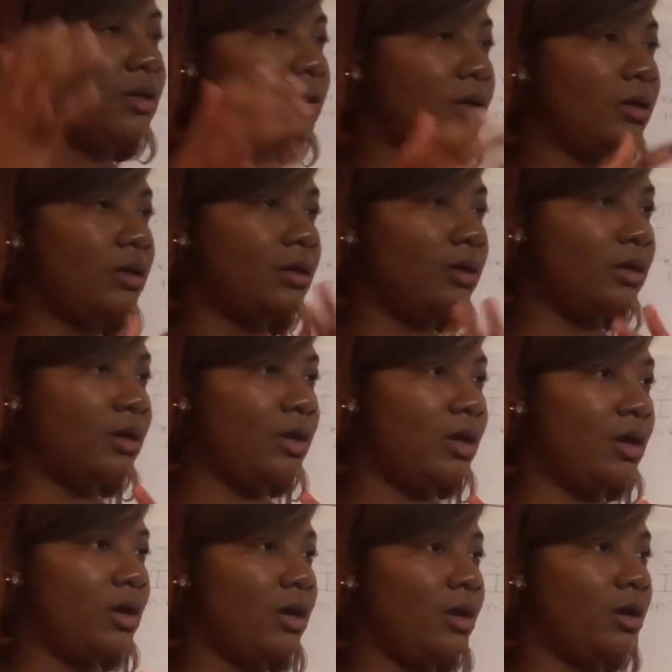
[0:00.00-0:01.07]
be.
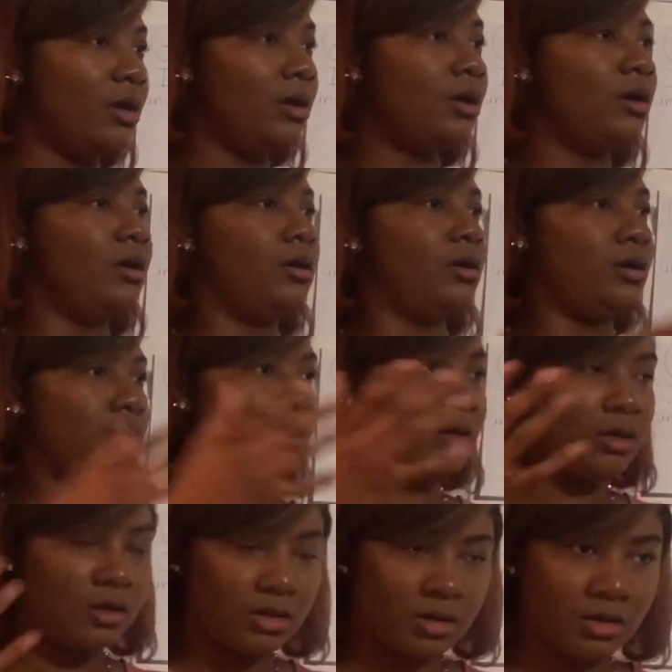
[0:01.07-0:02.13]
House, home.
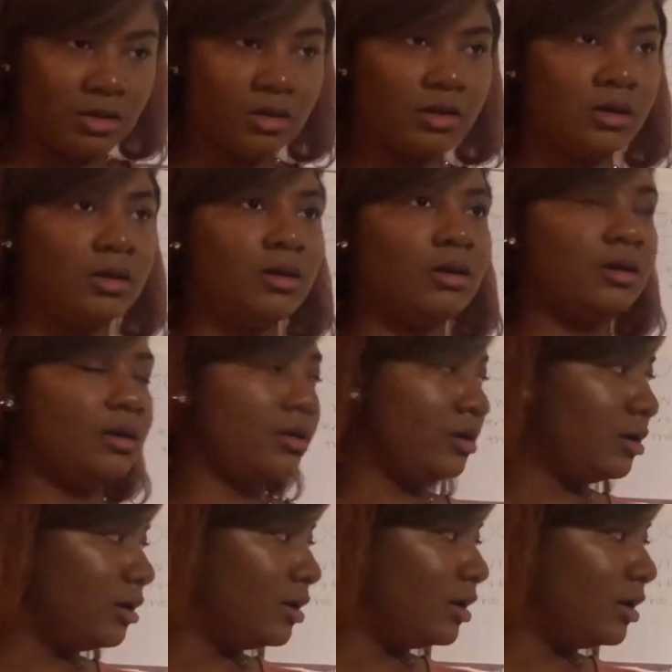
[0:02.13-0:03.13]
It's where you are.